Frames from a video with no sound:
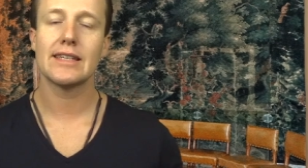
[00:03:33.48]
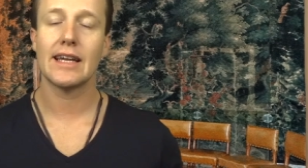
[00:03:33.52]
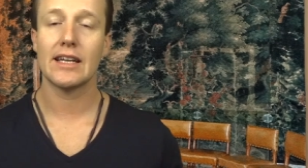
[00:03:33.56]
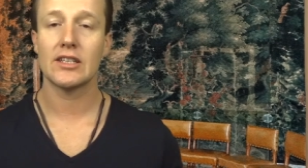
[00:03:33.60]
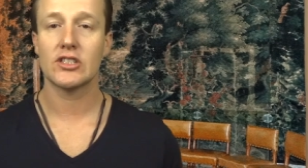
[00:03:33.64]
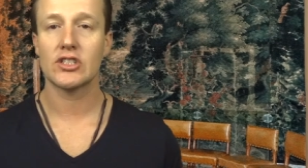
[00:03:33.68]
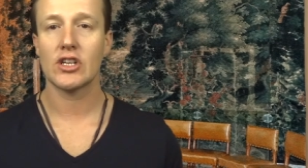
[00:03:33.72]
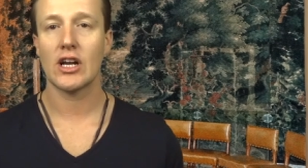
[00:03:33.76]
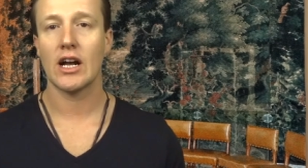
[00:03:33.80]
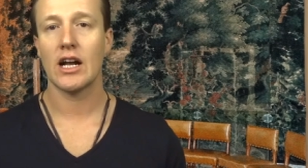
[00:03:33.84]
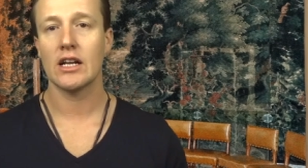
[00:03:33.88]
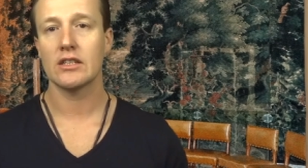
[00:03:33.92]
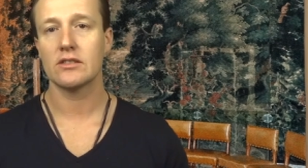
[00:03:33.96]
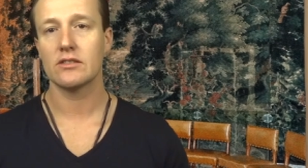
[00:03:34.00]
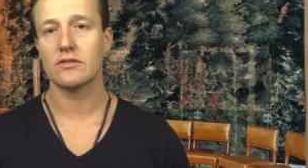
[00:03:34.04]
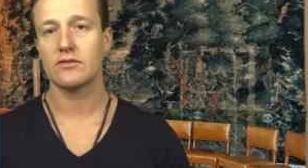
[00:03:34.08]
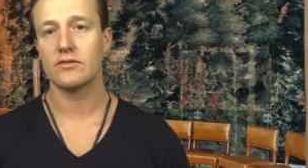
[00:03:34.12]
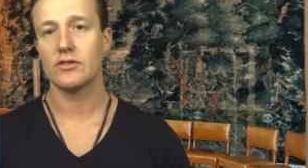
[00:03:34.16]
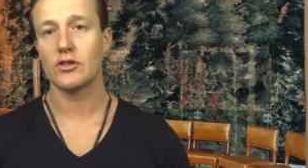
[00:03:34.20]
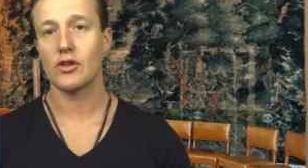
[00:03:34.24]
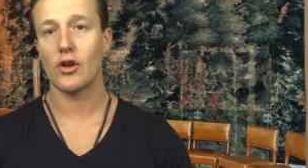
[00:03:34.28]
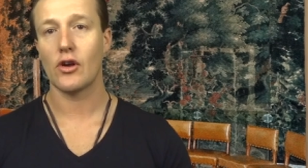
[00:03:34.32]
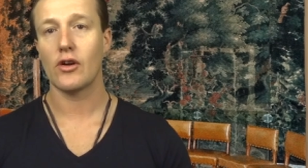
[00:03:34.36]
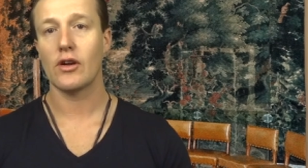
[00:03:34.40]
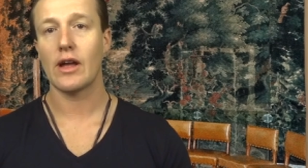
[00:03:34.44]
take charge of
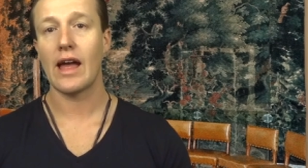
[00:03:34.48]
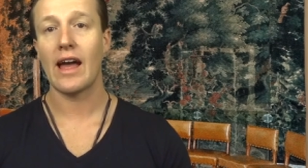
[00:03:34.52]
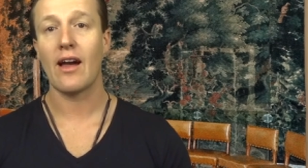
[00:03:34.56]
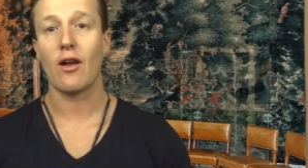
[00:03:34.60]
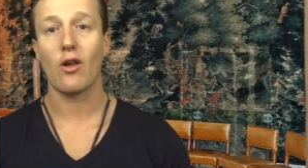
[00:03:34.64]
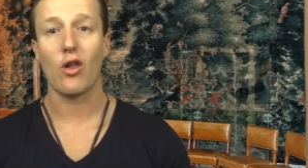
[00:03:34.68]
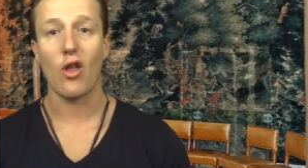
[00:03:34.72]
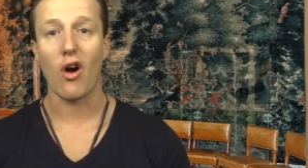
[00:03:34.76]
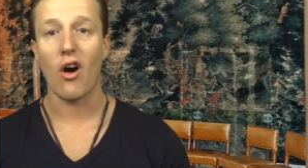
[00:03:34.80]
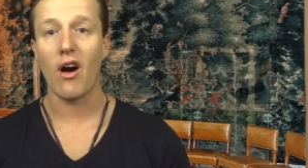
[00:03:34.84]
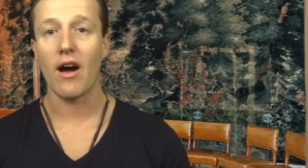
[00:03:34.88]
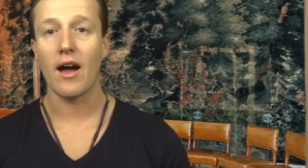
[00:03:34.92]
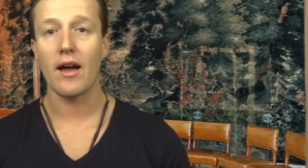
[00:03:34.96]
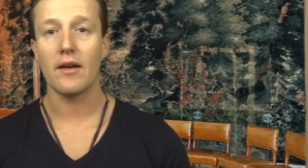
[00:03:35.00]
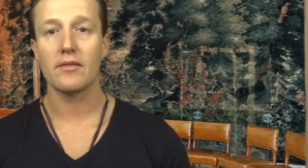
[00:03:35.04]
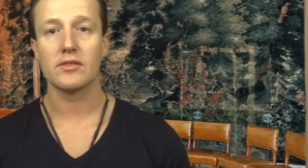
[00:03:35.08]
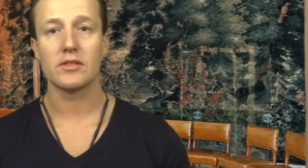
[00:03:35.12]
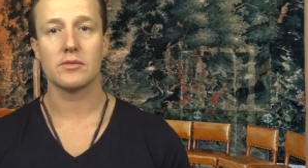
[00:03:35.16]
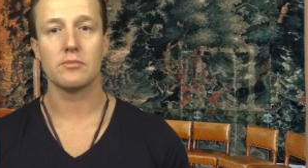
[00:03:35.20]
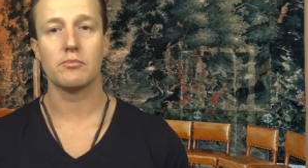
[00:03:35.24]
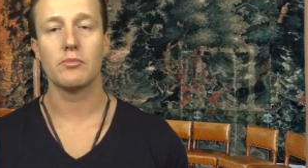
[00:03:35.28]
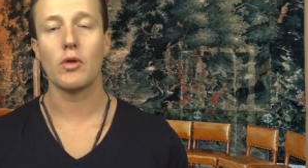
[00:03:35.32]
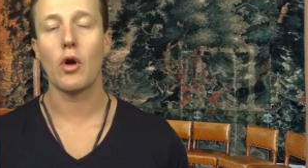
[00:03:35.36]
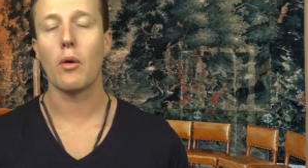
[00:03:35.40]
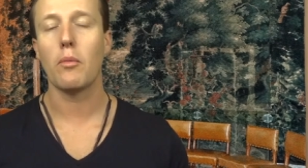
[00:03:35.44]
you know our lives
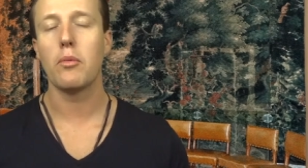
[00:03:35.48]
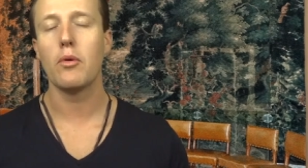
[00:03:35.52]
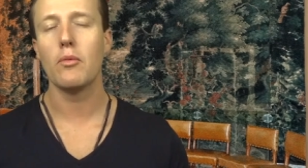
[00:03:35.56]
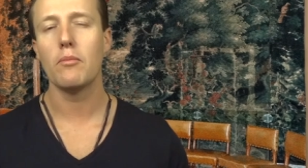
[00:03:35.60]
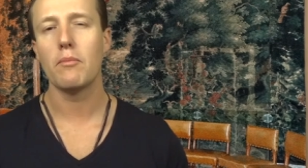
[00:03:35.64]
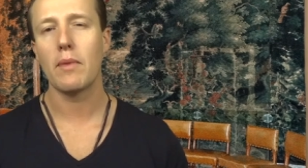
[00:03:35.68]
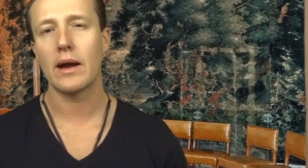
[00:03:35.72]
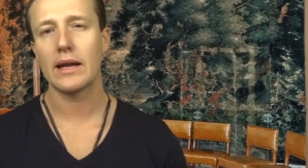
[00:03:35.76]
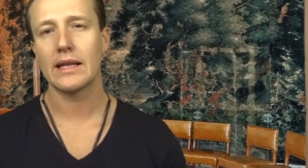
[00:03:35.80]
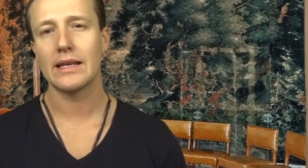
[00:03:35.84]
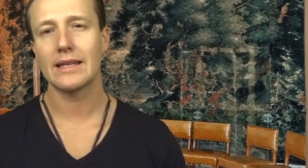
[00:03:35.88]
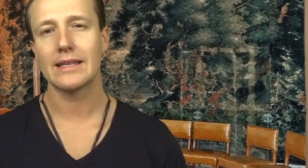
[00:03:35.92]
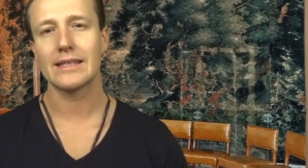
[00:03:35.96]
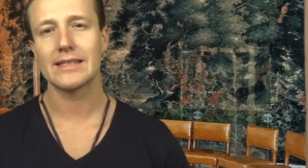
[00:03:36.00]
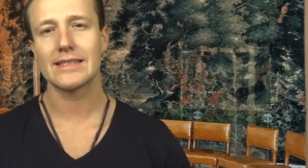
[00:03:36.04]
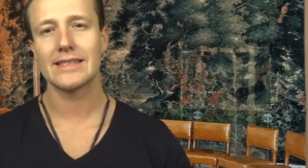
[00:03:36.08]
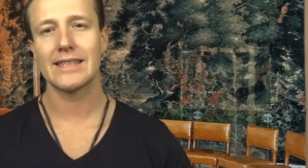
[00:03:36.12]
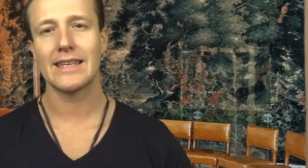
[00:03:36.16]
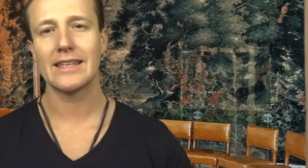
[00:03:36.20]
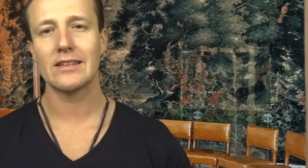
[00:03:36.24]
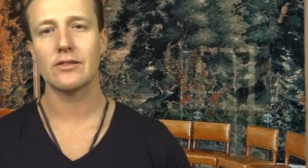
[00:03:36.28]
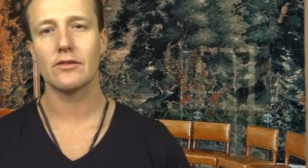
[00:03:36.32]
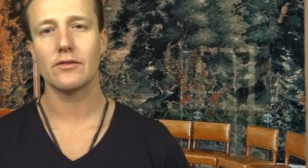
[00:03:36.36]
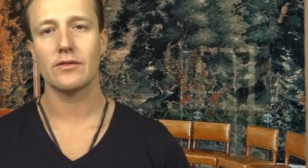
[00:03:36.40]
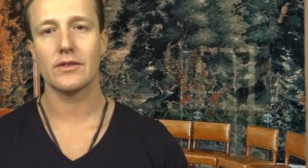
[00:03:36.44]
and not put money at the
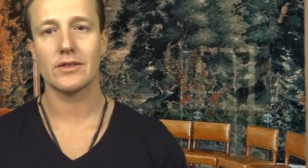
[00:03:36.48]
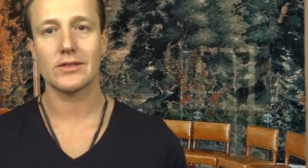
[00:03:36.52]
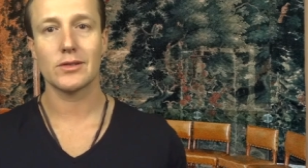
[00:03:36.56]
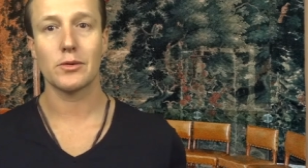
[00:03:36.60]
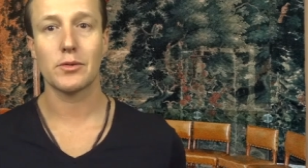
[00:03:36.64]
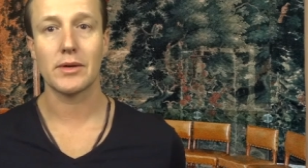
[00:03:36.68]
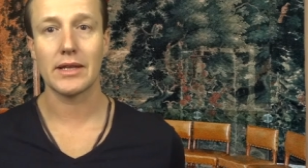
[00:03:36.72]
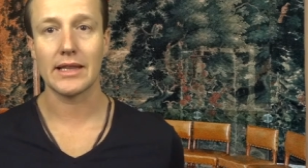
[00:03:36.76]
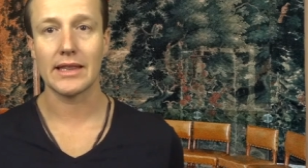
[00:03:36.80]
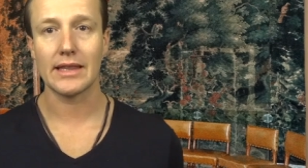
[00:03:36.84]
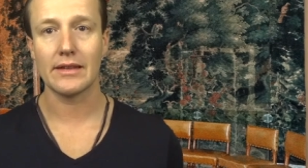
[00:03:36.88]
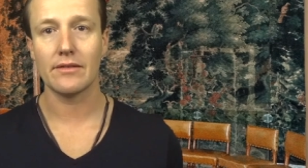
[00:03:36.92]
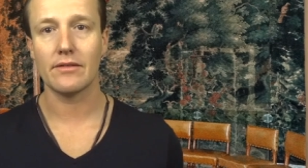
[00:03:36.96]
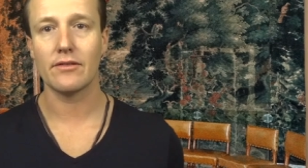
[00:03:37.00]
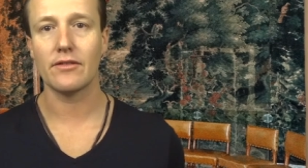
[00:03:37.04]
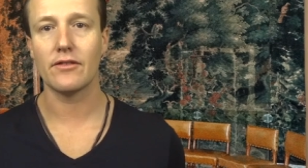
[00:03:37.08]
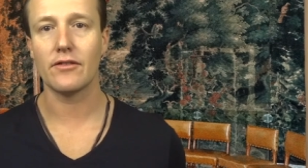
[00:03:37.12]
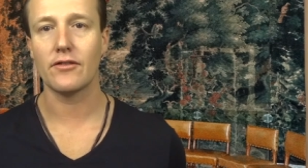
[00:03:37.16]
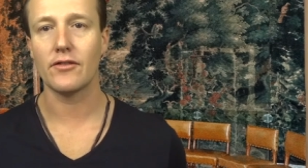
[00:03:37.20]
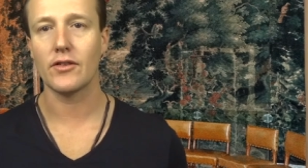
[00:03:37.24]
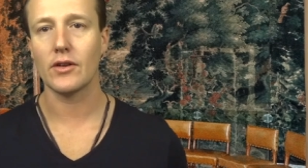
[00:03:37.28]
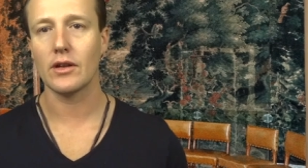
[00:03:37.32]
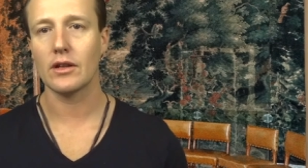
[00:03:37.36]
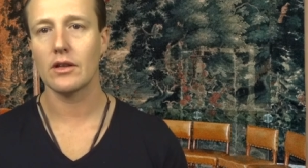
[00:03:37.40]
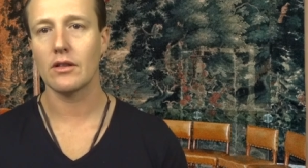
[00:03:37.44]
center of it so we can live a
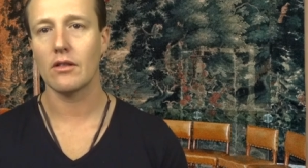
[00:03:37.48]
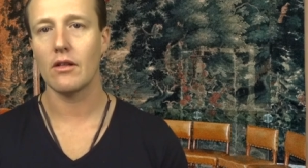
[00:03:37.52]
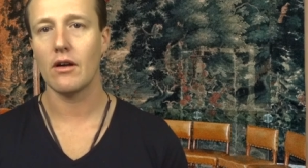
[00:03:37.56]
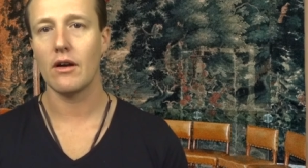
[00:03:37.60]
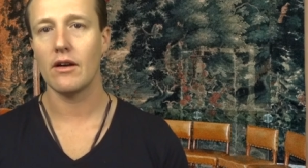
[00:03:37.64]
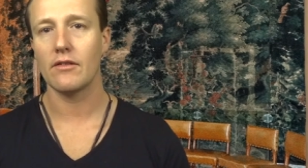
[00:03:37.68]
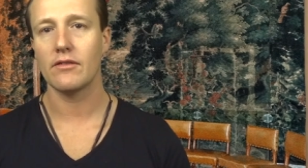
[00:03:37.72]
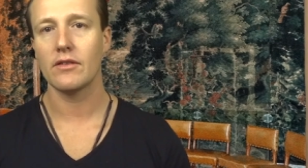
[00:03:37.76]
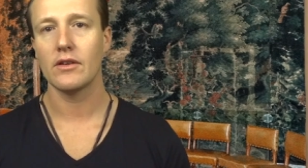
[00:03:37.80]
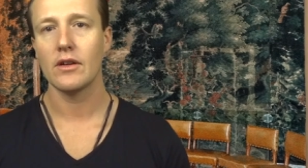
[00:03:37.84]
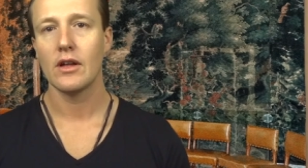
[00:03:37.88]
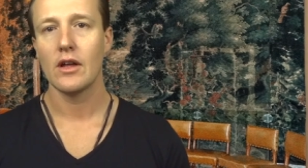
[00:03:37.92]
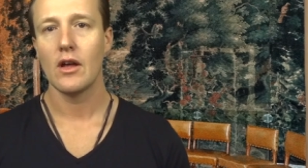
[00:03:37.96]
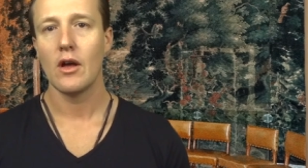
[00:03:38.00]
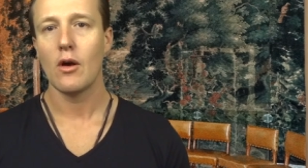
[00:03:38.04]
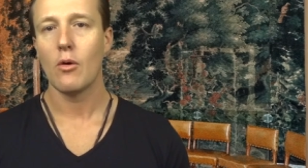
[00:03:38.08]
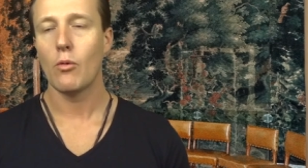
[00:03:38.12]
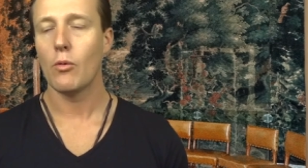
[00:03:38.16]
fulfilling life?